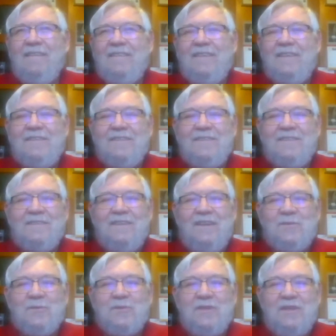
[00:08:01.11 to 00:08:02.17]
this is an
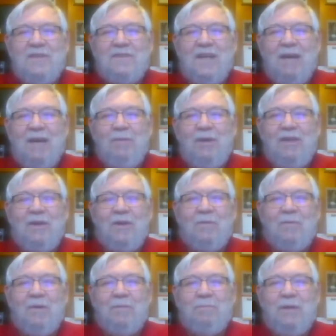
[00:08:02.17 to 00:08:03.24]
interesting time of
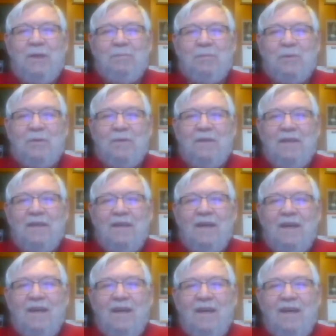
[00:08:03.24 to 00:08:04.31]
year where people
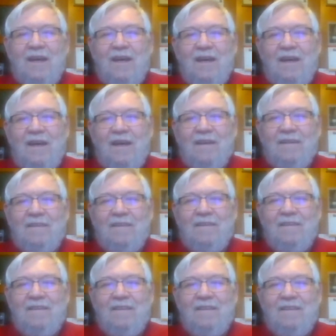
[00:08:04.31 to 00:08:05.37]

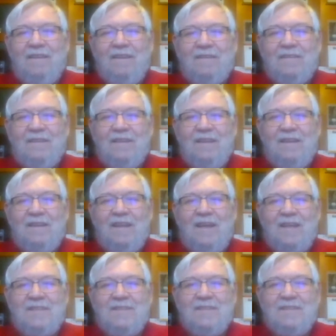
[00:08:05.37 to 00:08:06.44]
get a little
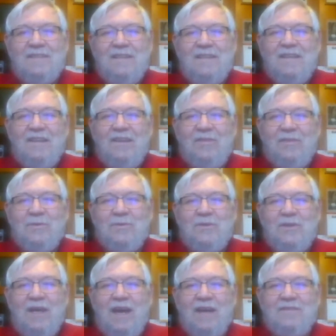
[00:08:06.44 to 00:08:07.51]
less
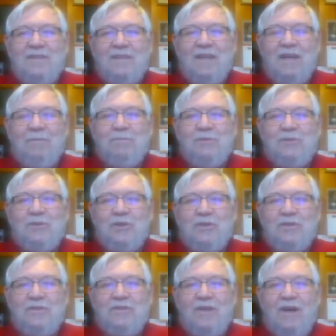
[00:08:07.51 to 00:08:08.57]
enthusiastic to have
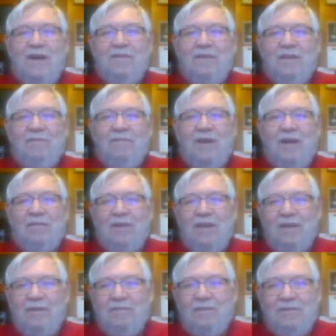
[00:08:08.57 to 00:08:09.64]
positions on. They have
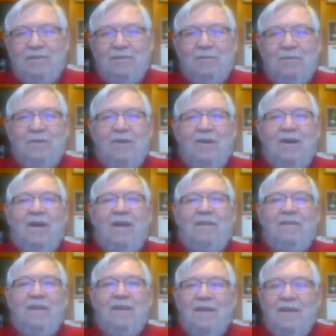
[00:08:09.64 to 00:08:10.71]
holidays going
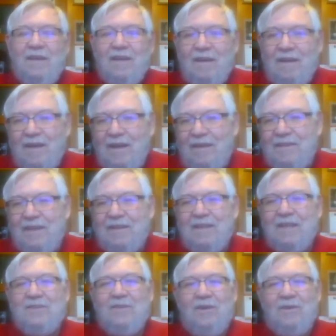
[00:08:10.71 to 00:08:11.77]
on. I think
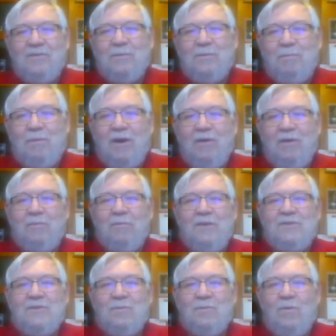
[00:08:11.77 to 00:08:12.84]
that's also part of the
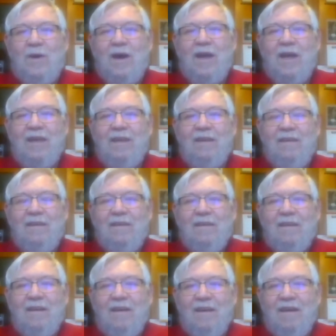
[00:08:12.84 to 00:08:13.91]
reason why
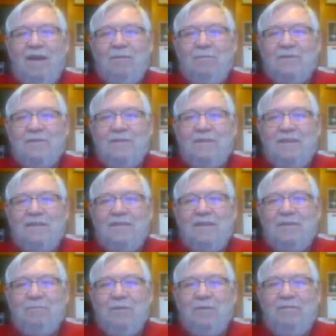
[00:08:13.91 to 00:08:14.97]

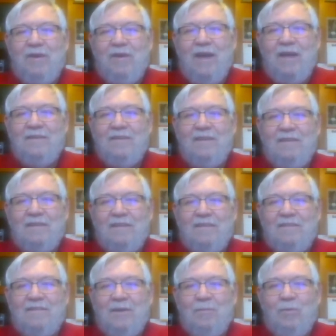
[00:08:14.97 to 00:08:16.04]
that we've had
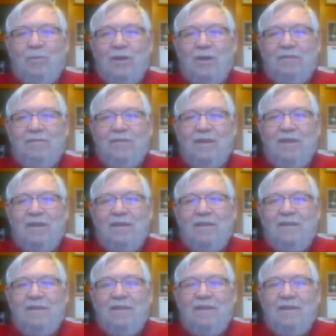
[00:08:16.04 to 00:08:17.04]
somewhat of a